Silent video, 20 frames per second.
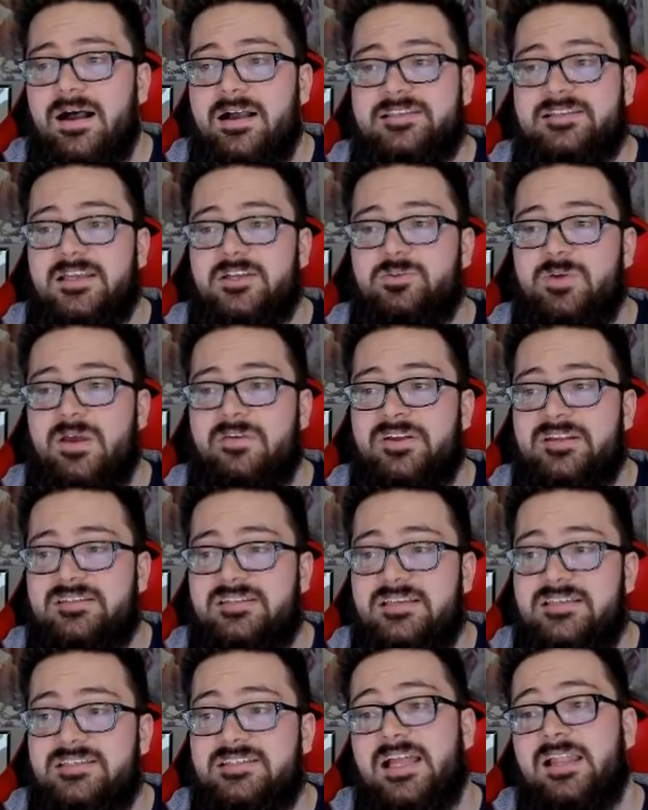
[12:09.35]
Sludge Wave hits
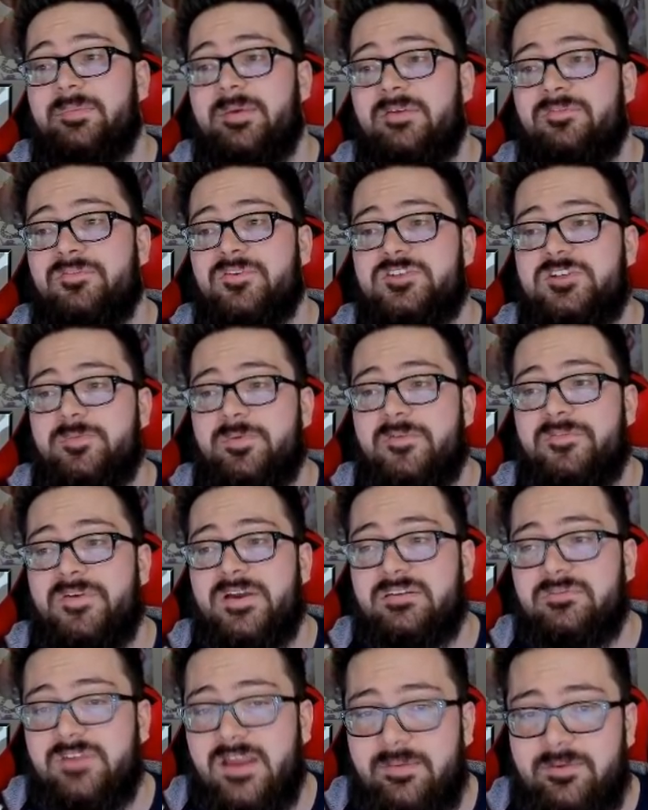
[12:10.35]
the Celebi for super
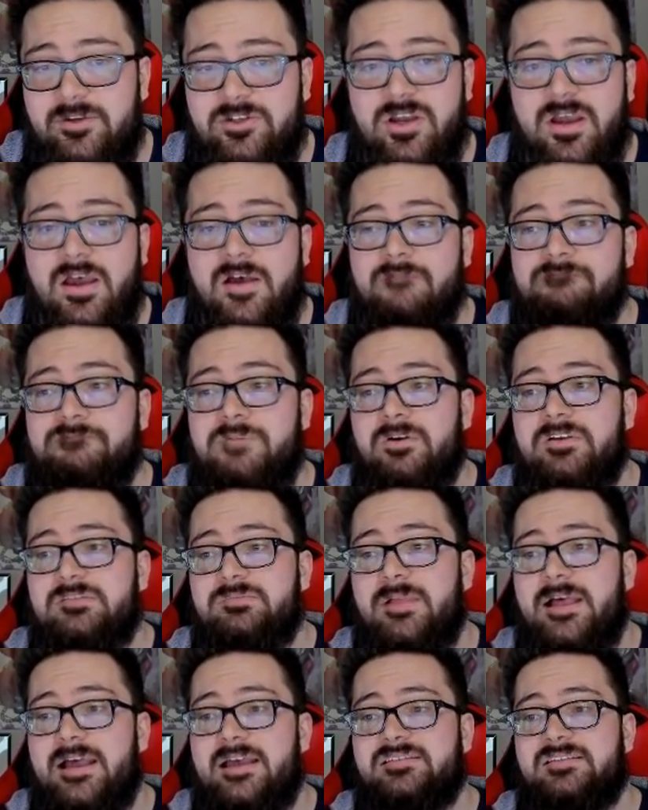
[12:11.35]
effective damage. Focus
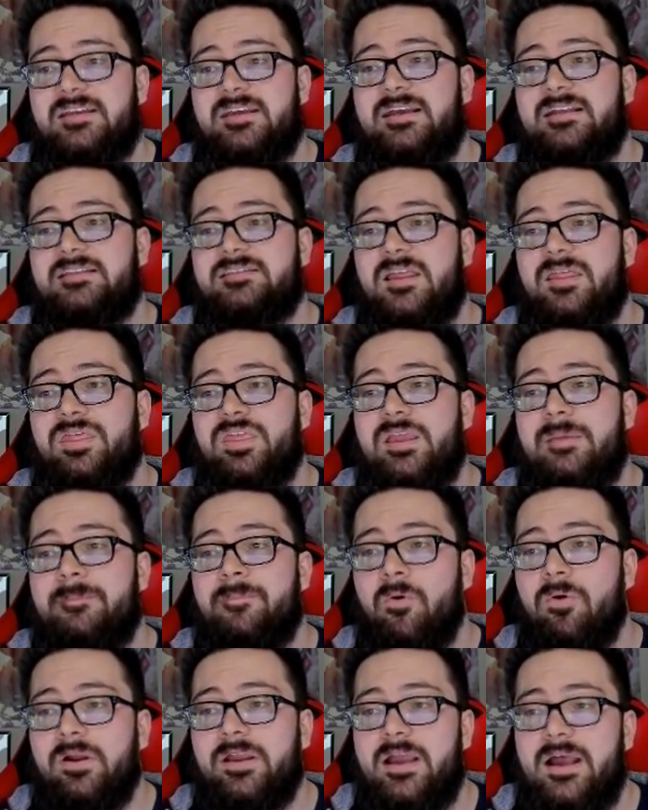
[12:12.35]
Blast hits the
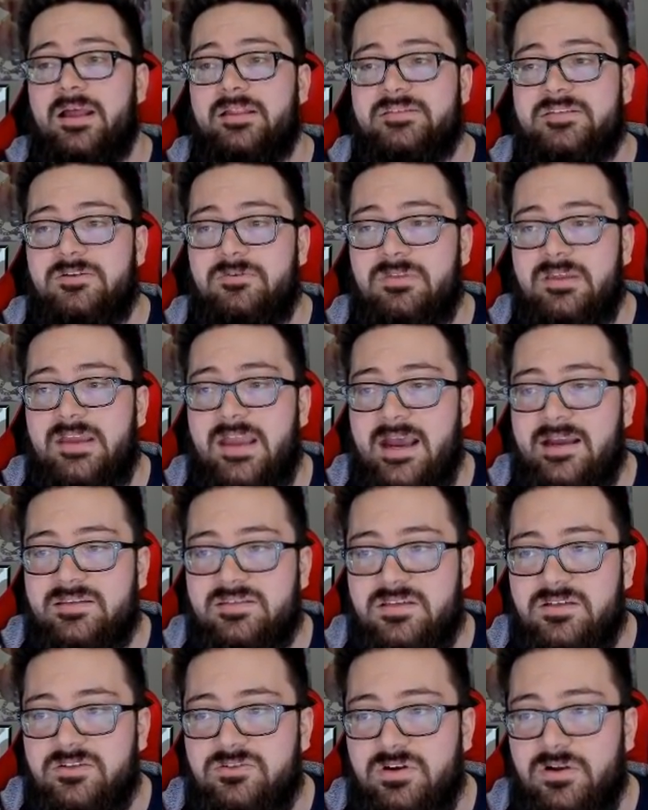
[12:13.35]
Porygon 2, the
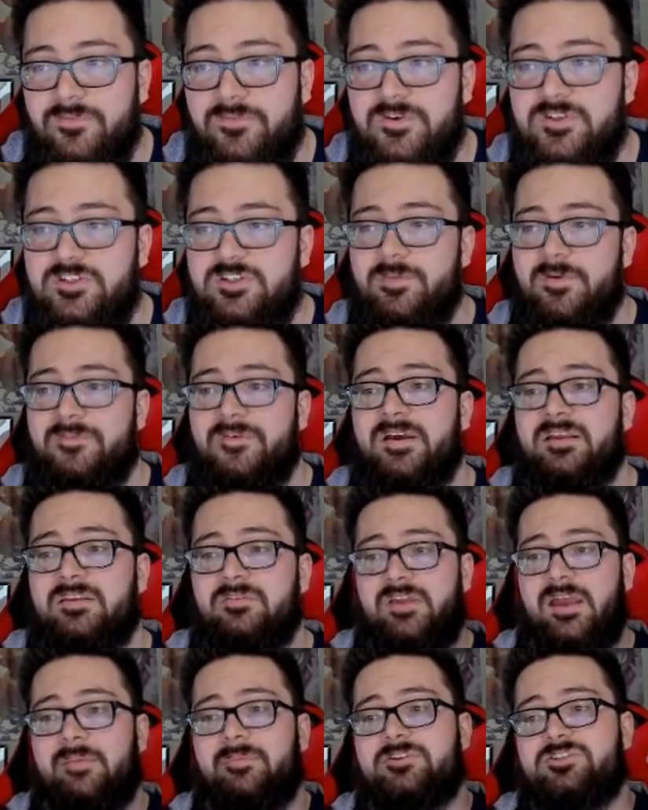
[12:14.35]
Excadrill for super
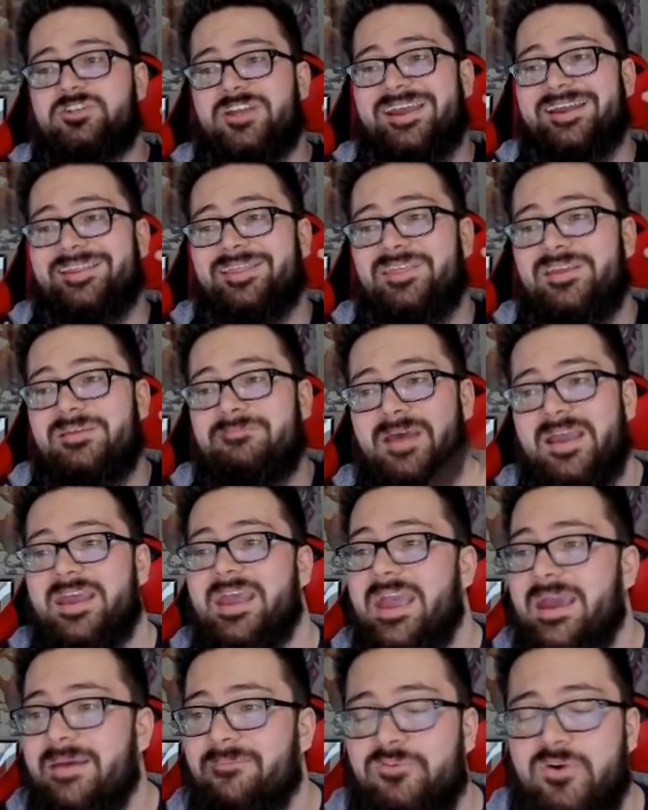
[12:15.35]
effective damage, and the Mega
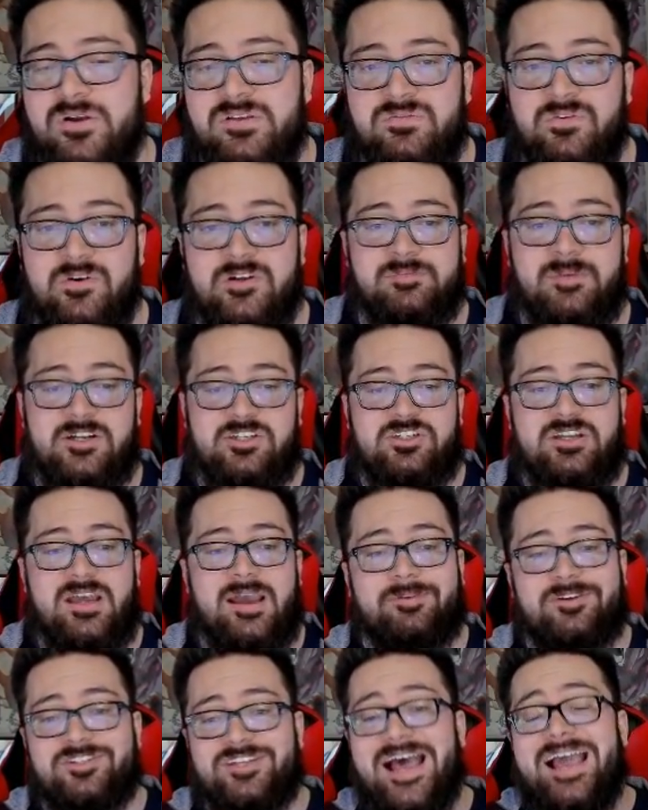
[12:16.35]
Ampharos for as much
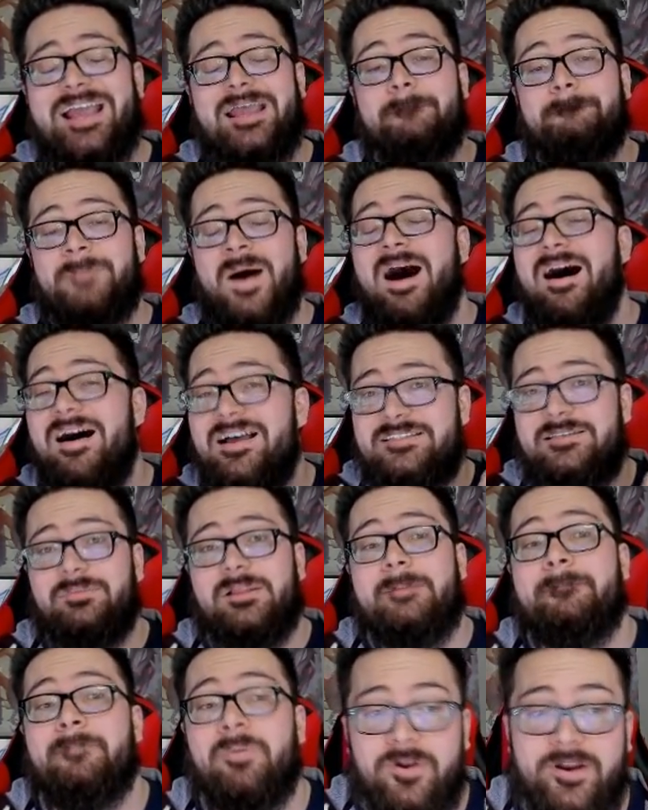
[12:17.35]
damage as I can
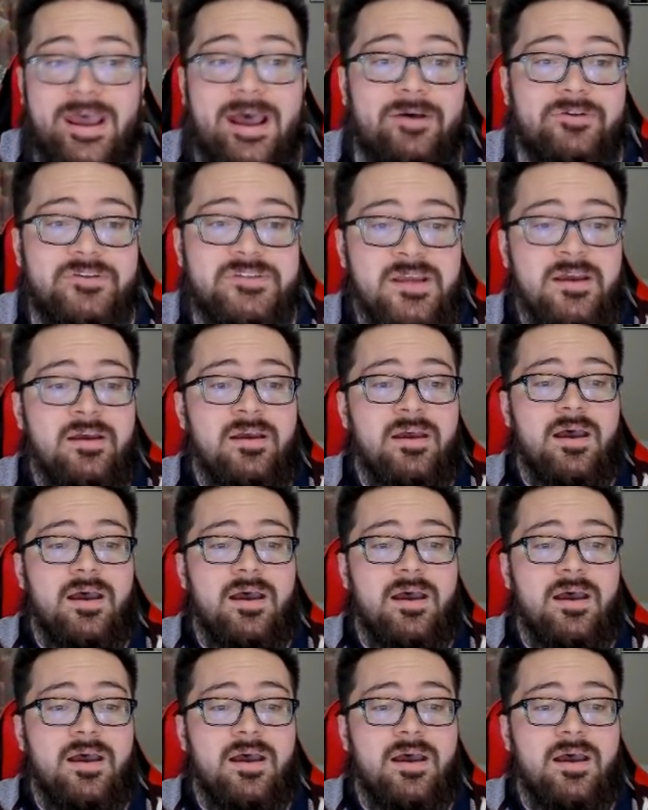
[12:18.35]
possibly put out.